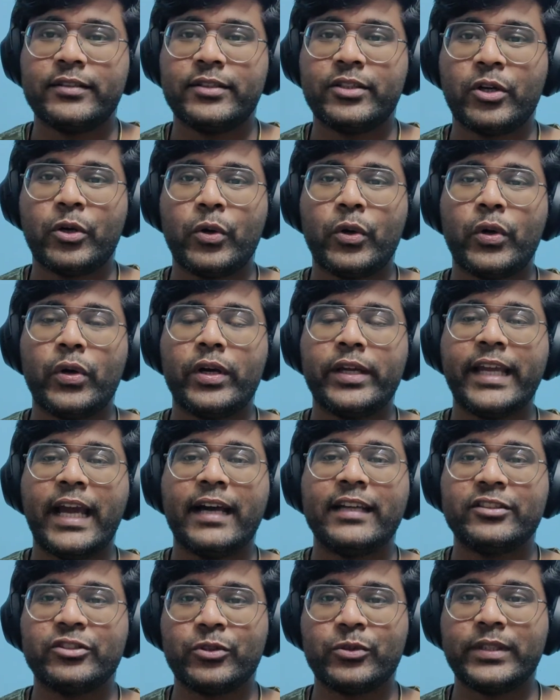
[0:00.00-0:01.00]
So
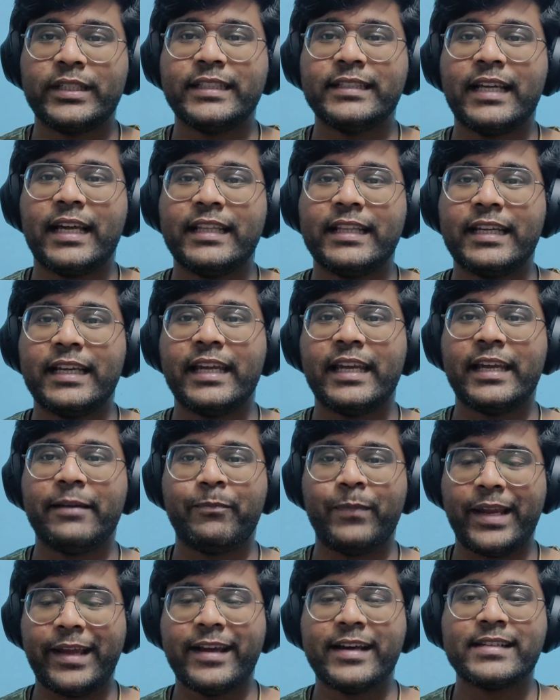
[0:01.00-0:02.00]
yeah, so these are the
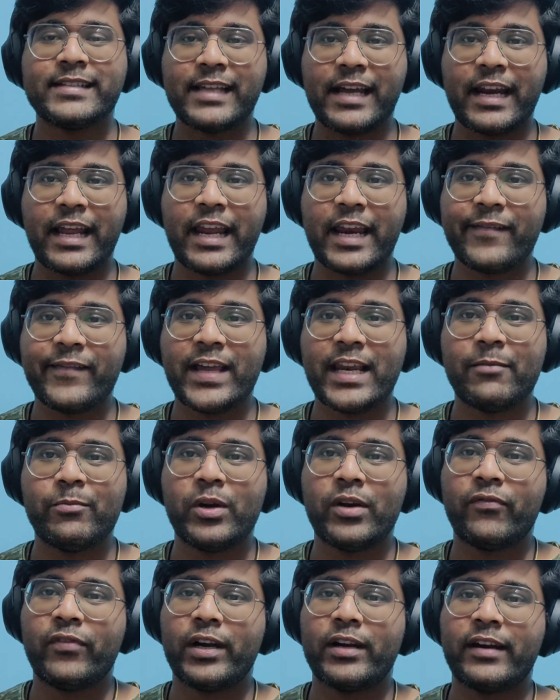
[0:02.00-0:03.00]
players that are
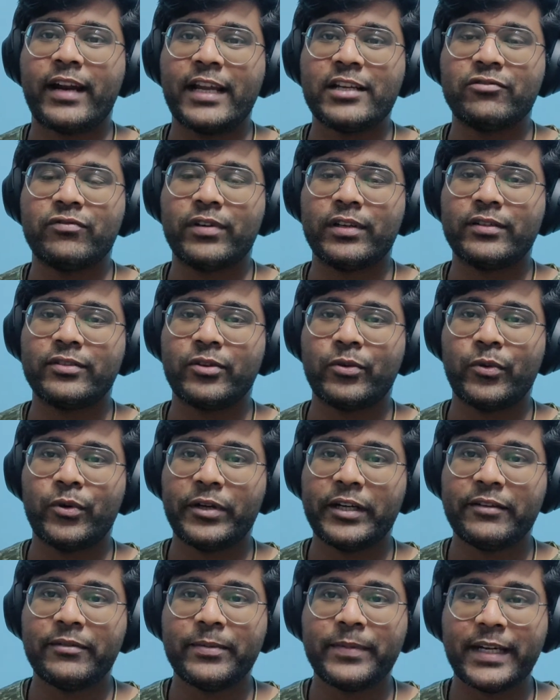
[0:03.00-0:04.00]
available for transfer. So
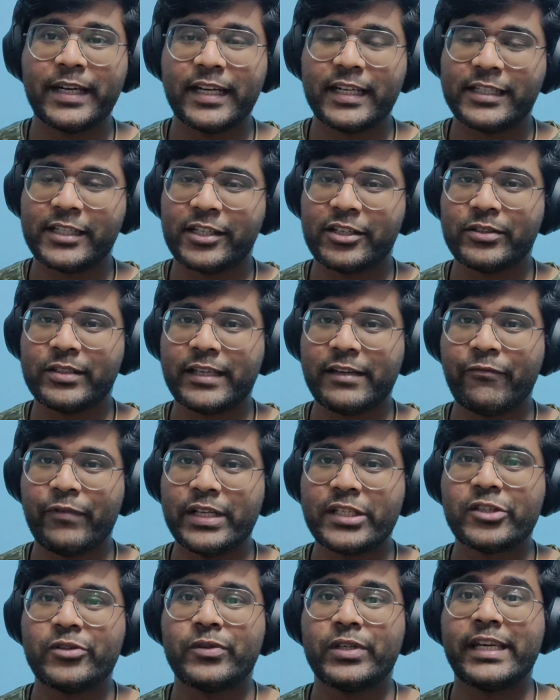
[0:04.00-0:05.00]
it will be interesting to see
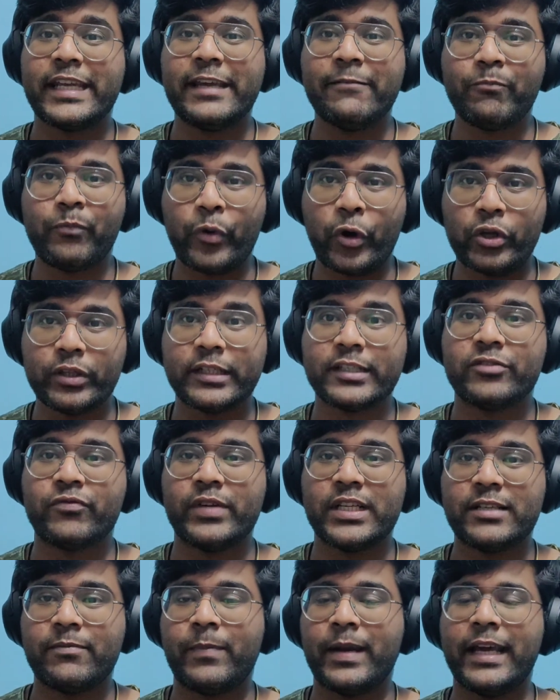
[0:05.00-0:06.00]
which team purchase
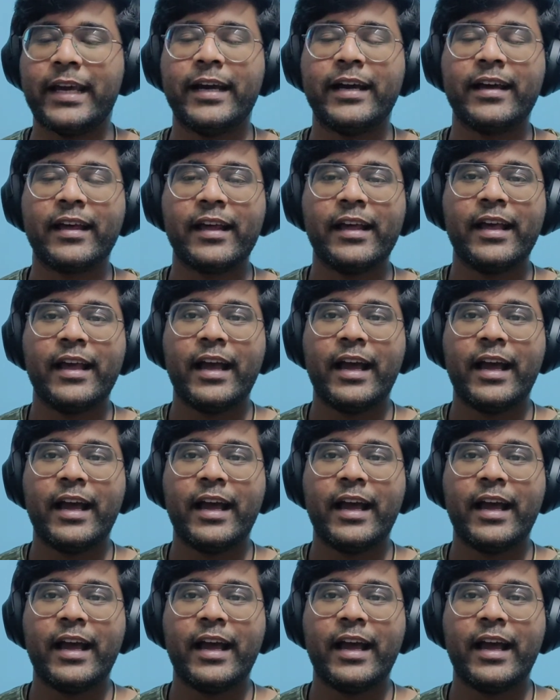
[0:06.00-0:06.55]
which player.